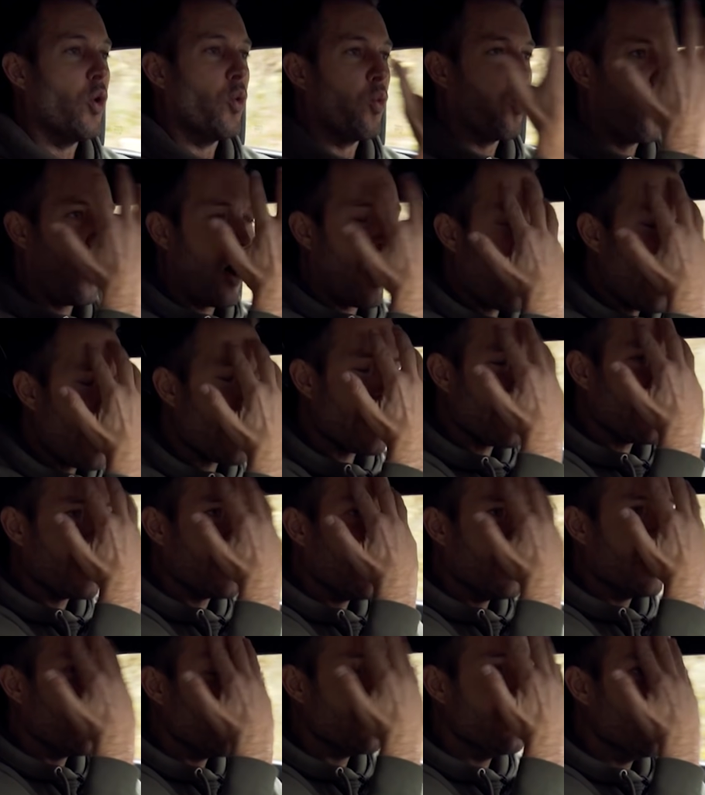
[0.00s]
Why
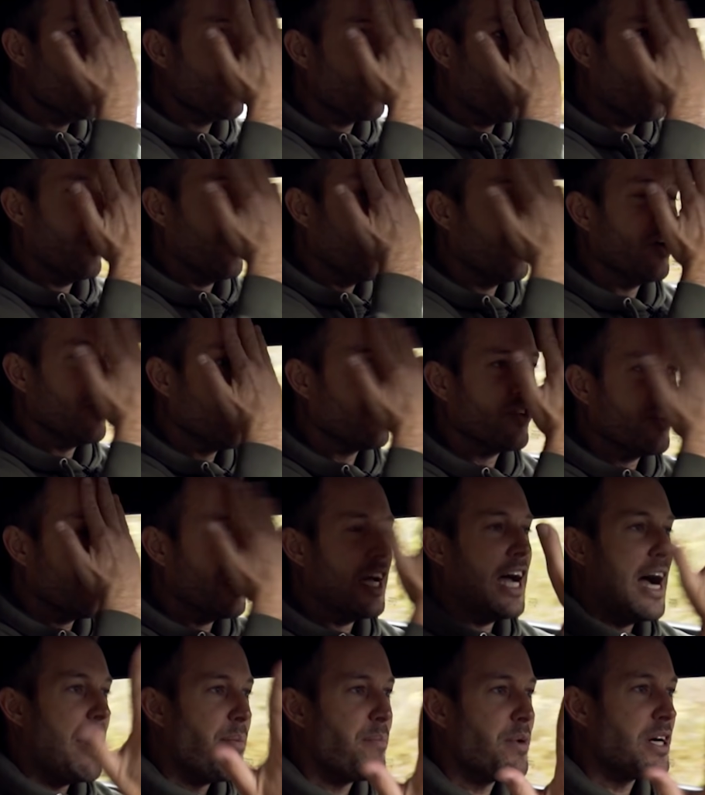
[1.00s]
in the world
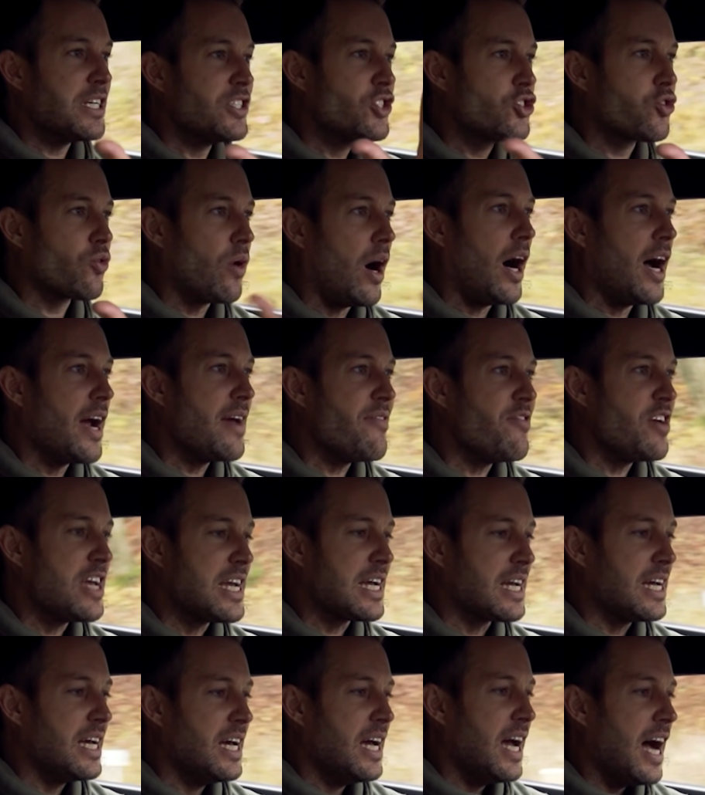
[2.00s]
am I driving
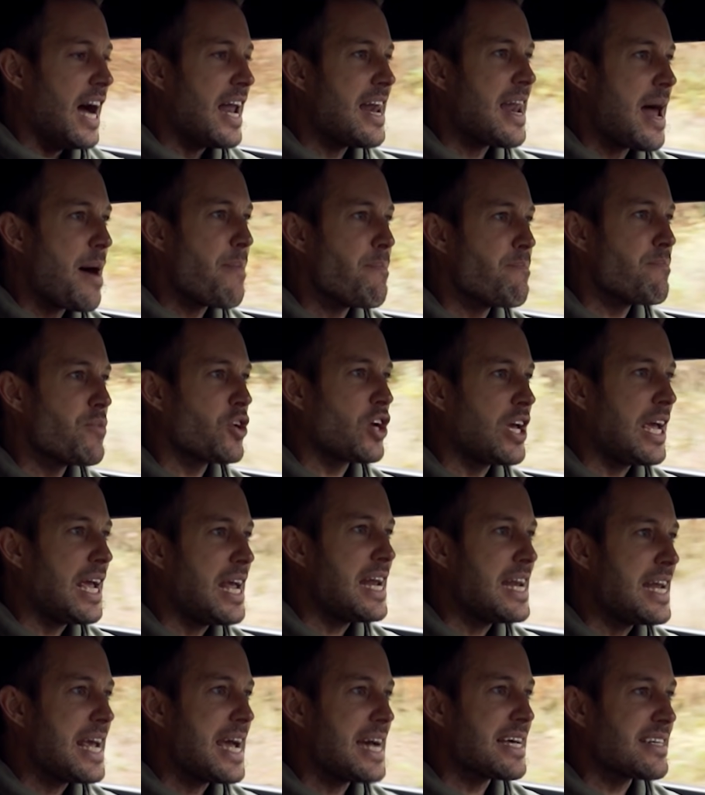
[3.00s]
a
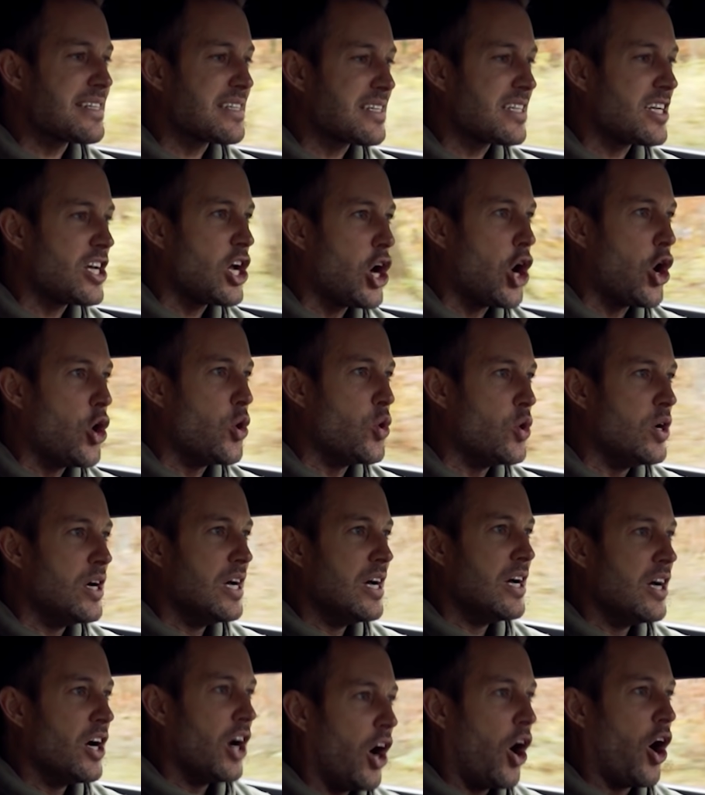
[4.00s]
Lamborghini STO
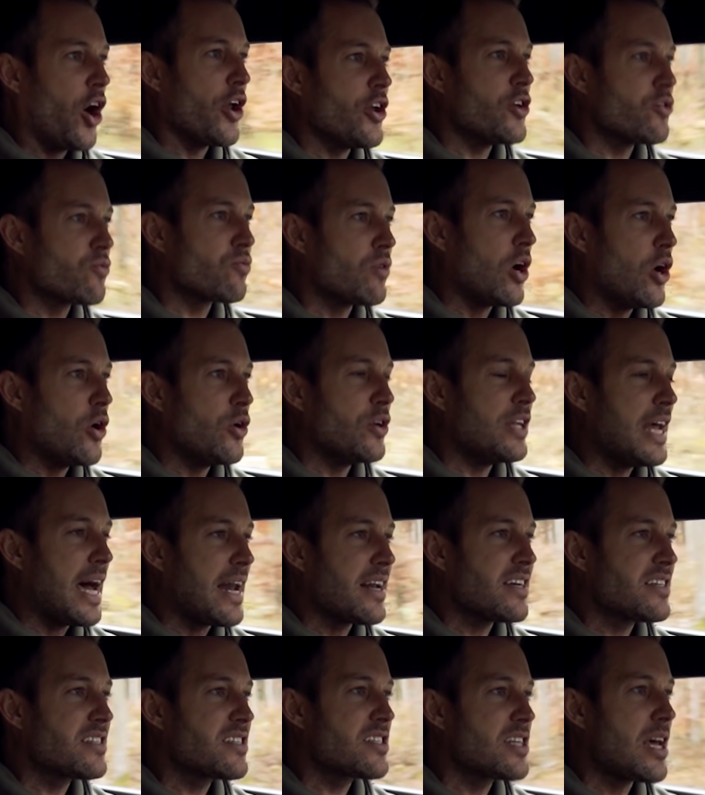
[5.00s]
on a road that
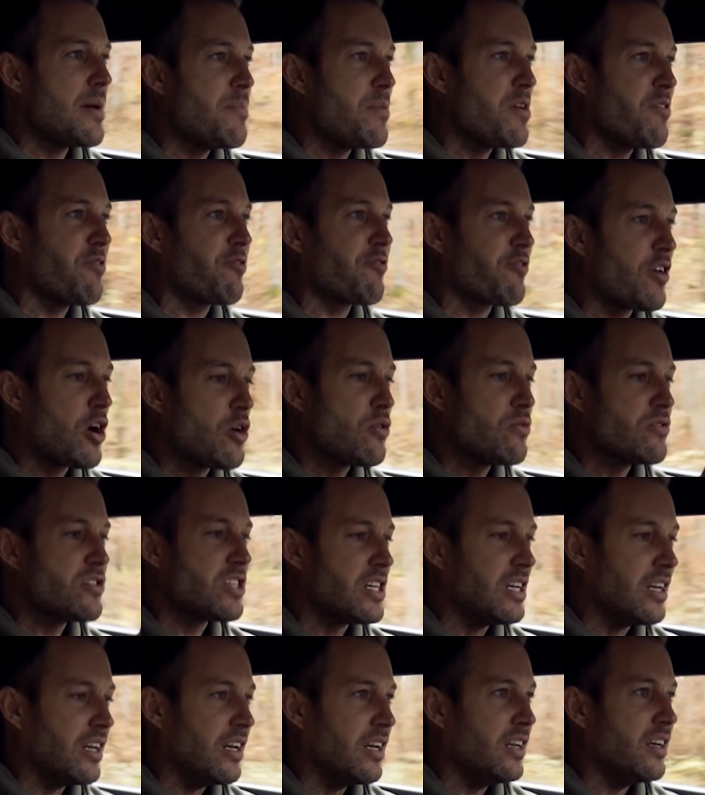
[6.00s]
is semi-frozen?
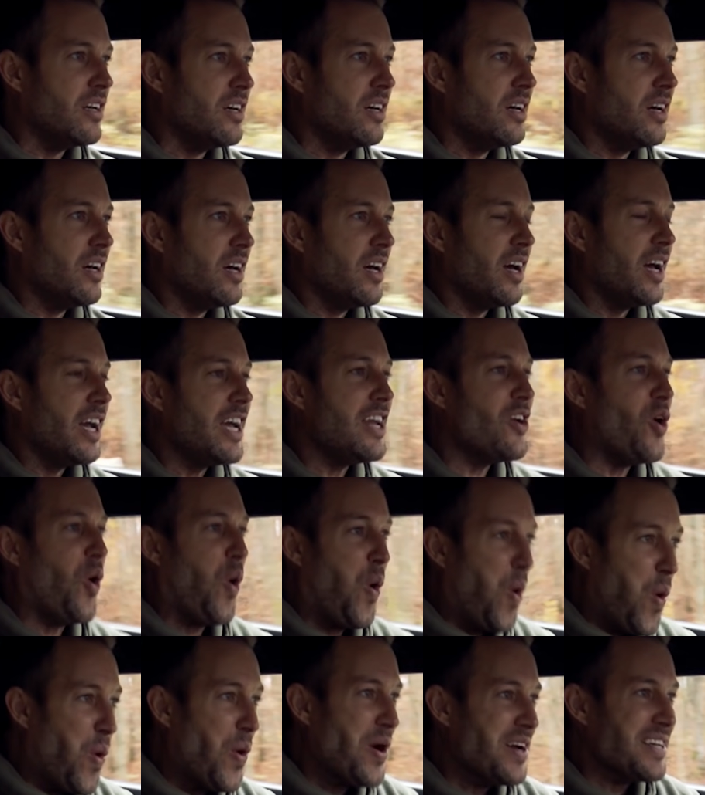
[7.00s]
It
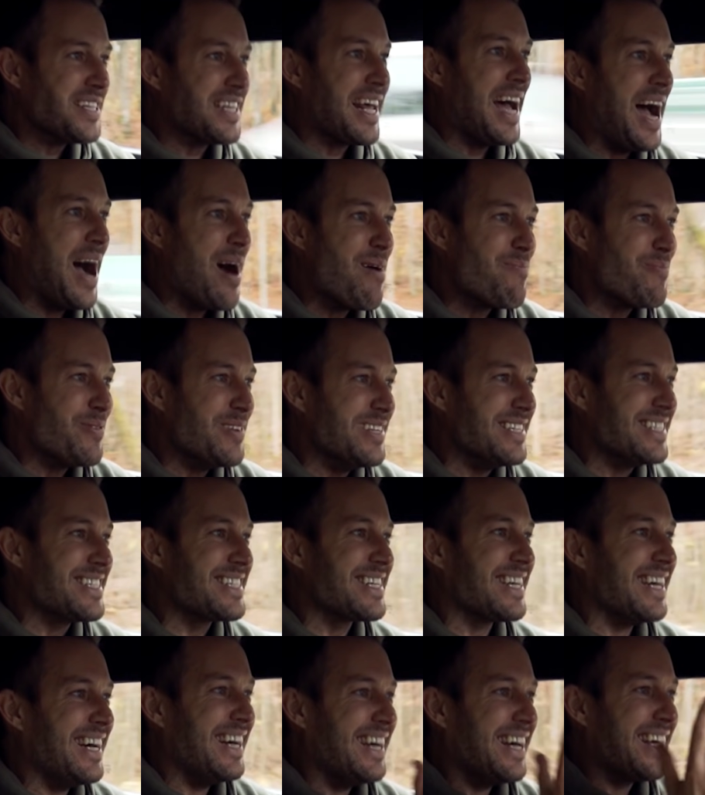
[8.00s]
always happens
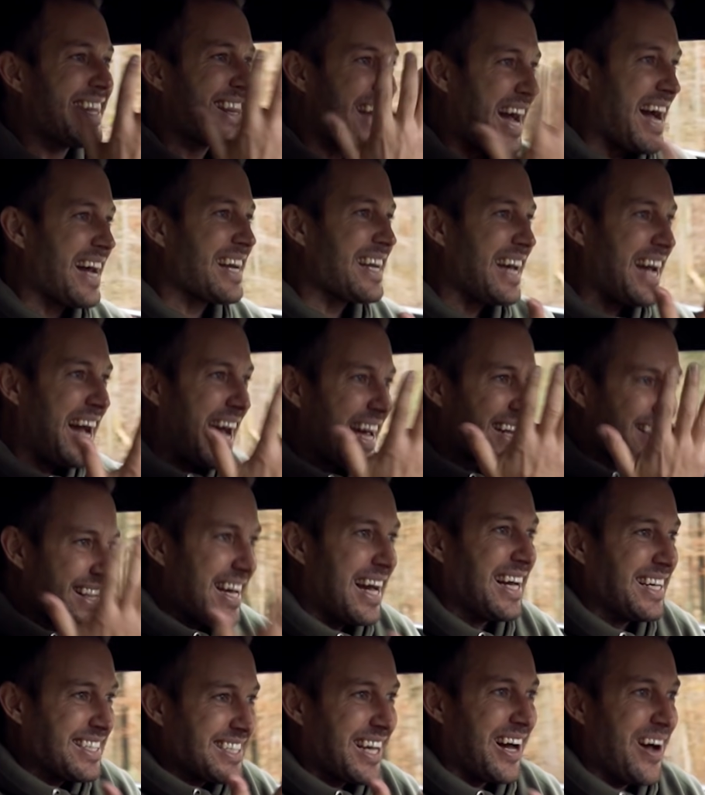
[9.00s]
that at
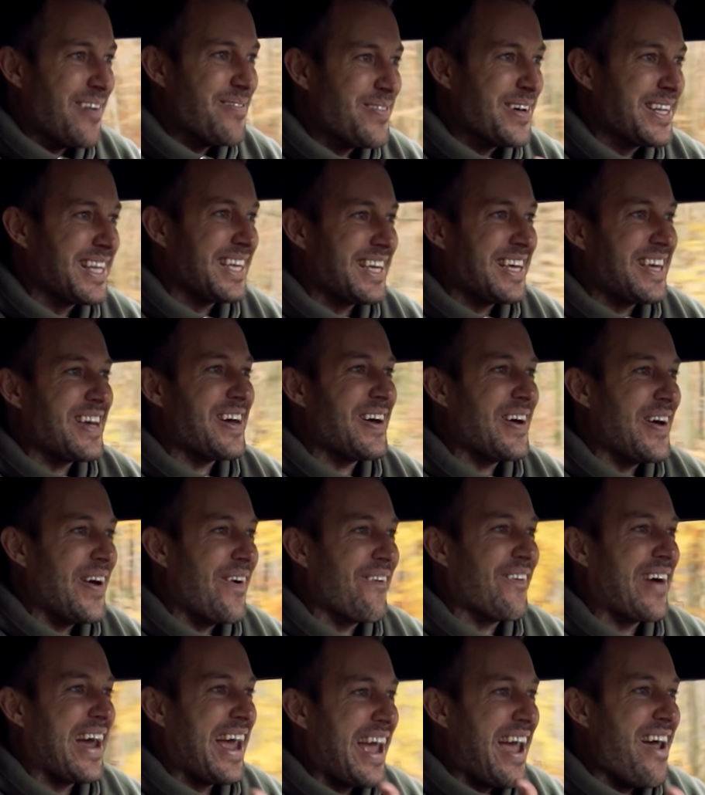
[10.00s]
that time of the year
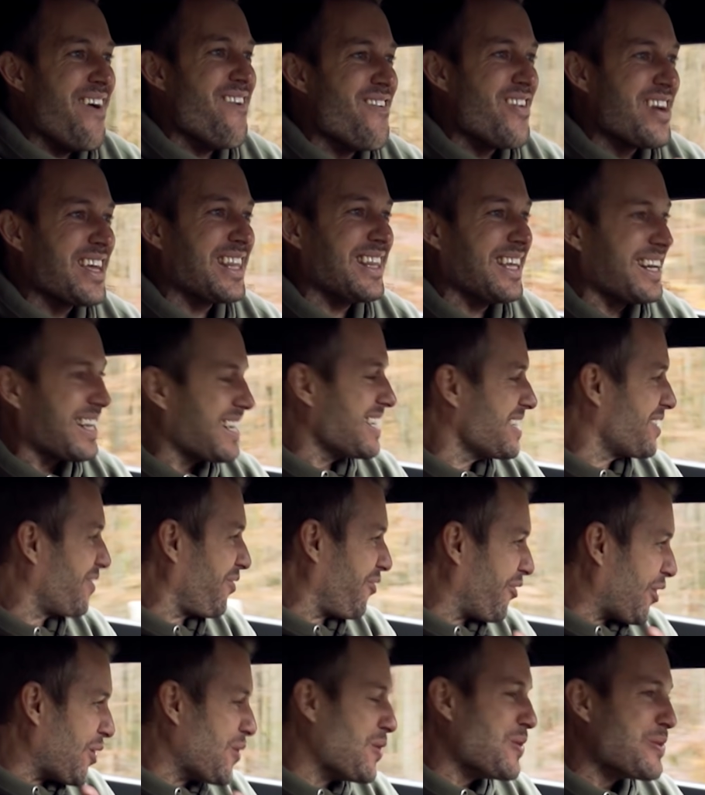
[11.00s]
where everything is
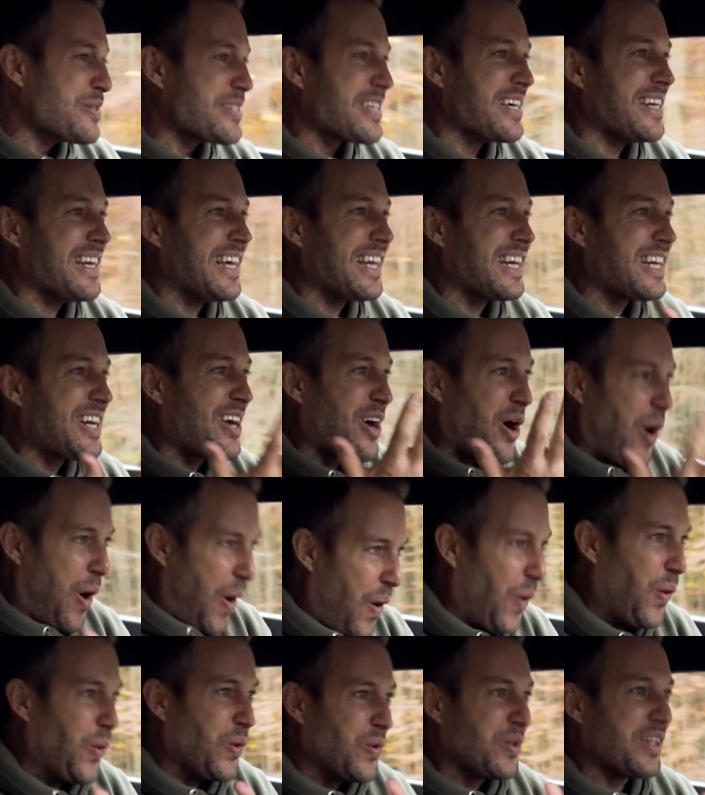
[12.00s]
frozen and
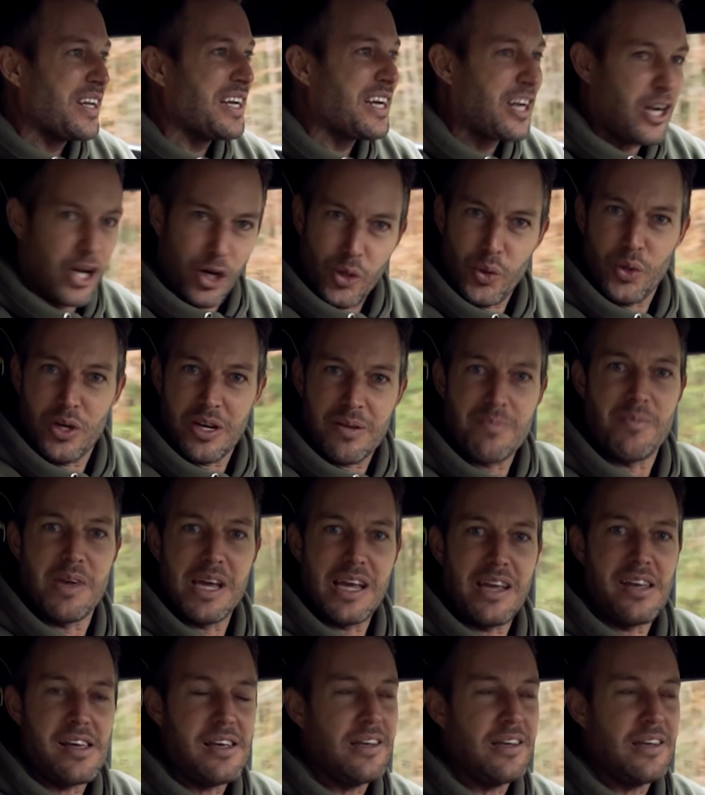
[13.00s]
cold, including me,